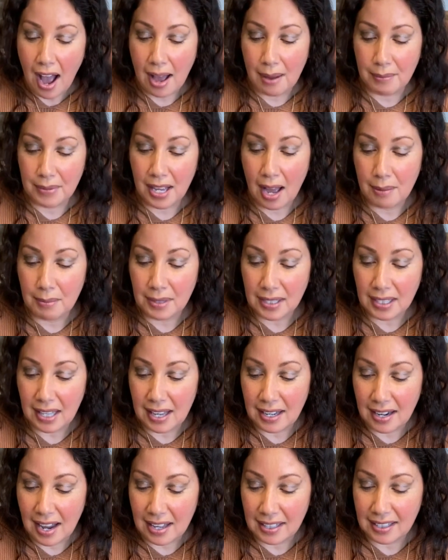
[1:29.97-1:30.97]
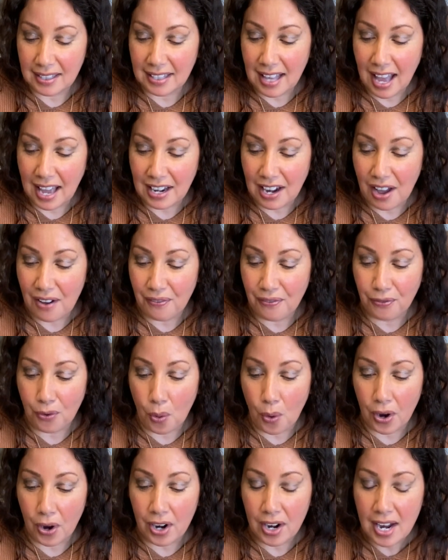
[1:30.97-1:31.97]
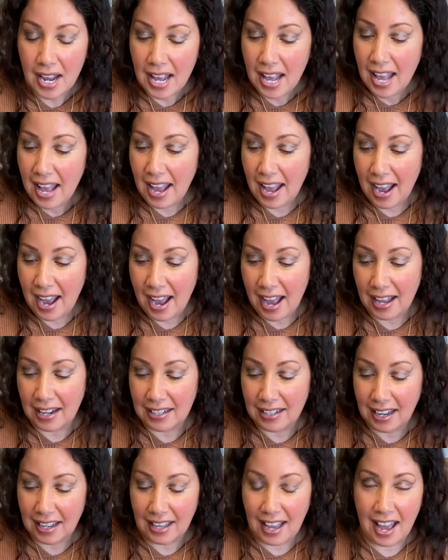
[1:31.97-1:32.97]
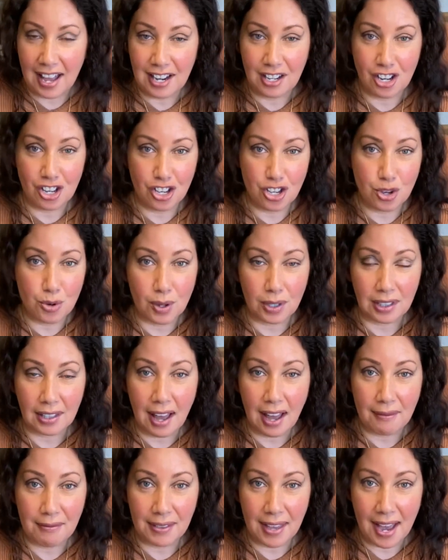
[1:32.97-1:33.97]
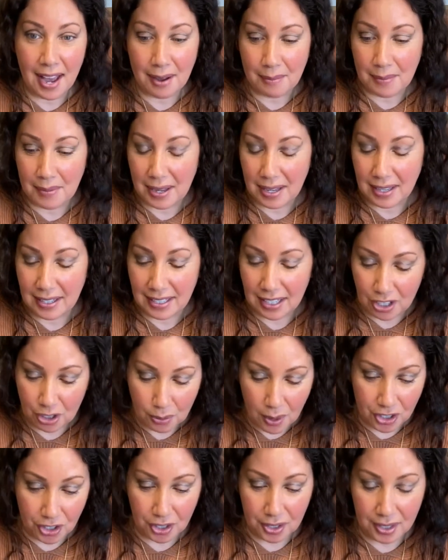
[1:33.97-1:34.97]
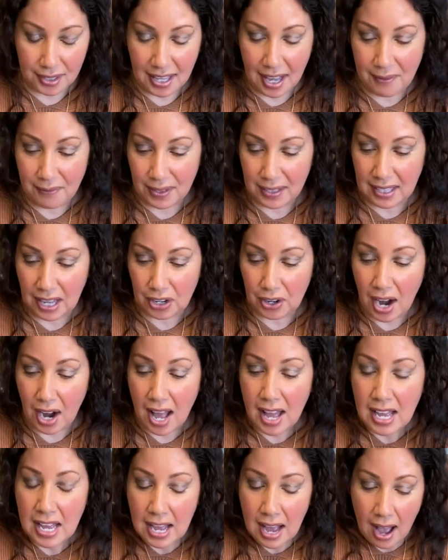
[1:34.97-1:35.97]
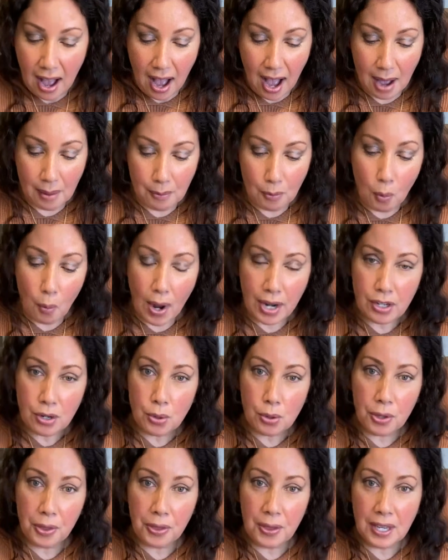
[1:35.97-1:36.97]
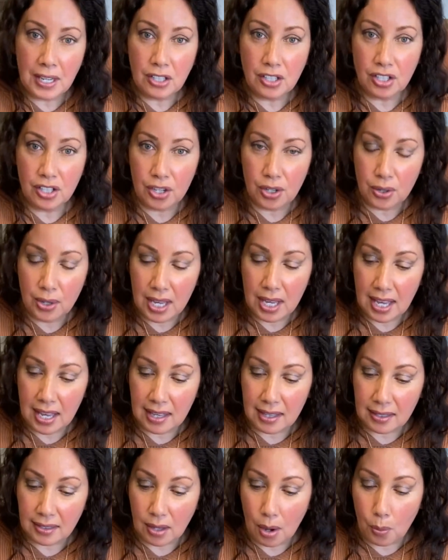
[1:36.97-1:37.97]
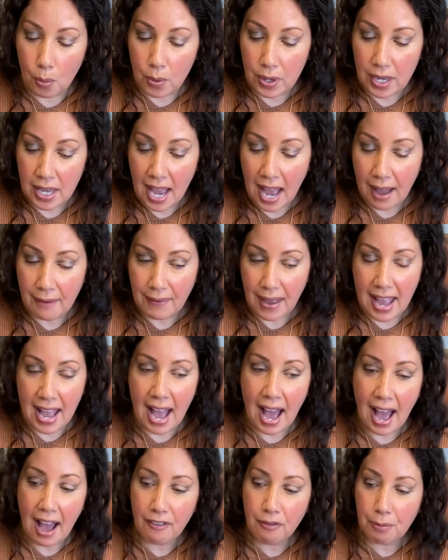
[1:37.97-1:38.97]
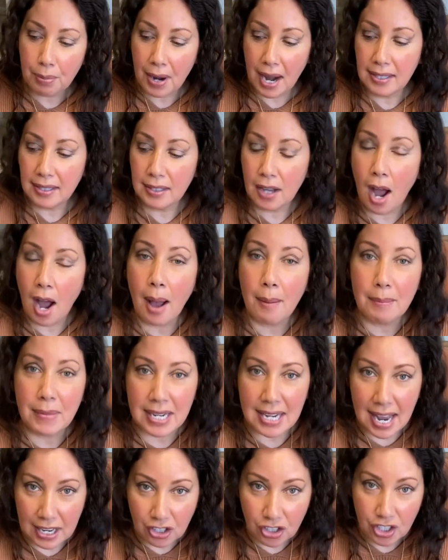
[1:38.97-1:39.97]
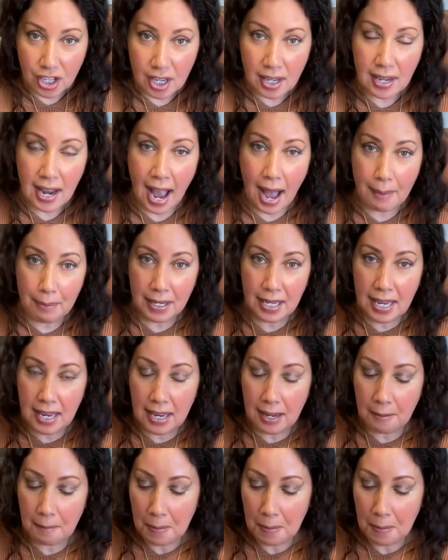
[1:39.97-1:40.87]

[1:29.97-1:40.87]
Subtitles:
comes in a set of 4. And again, you will love them, dishwasher safe, etc. One cool thing too is we have a half price combination happening